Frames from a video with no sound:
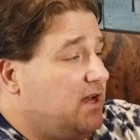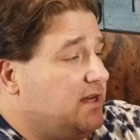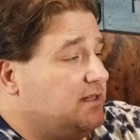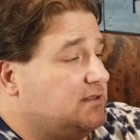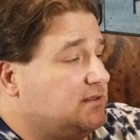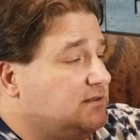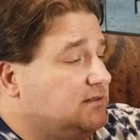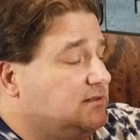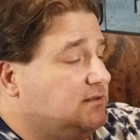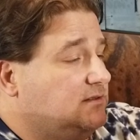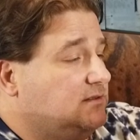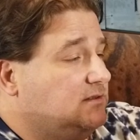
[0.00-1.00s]
Nice.
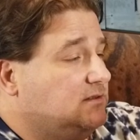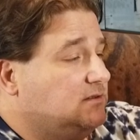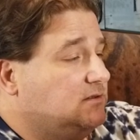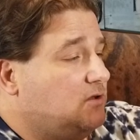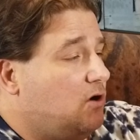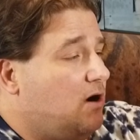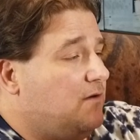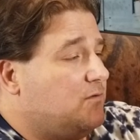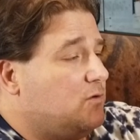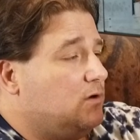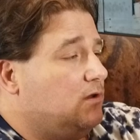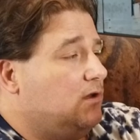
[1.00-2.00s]
Off
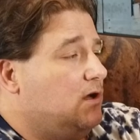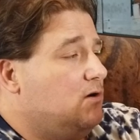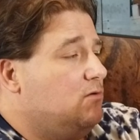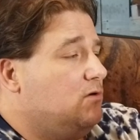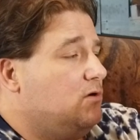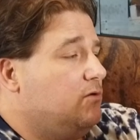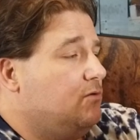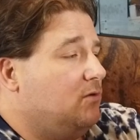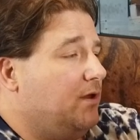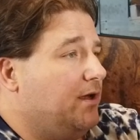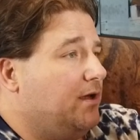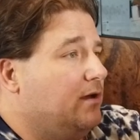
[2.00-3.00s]
or low
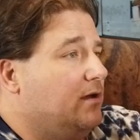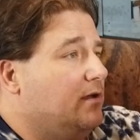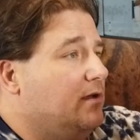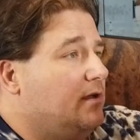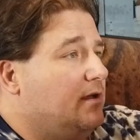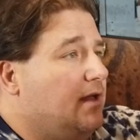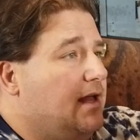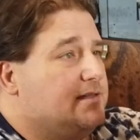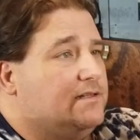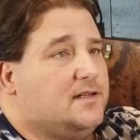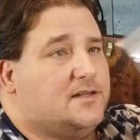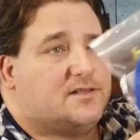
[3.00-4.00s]
cooling.
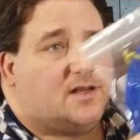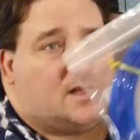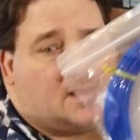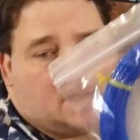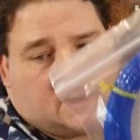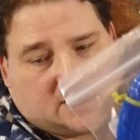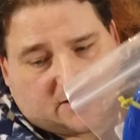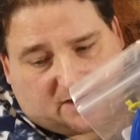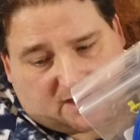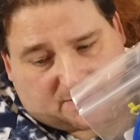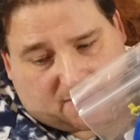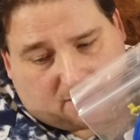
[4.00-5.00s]
It's a nice
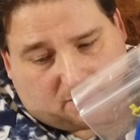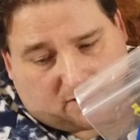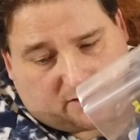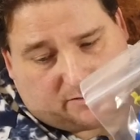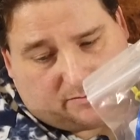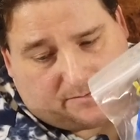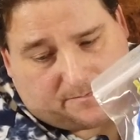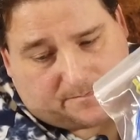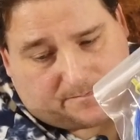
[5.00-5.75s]
transparent blue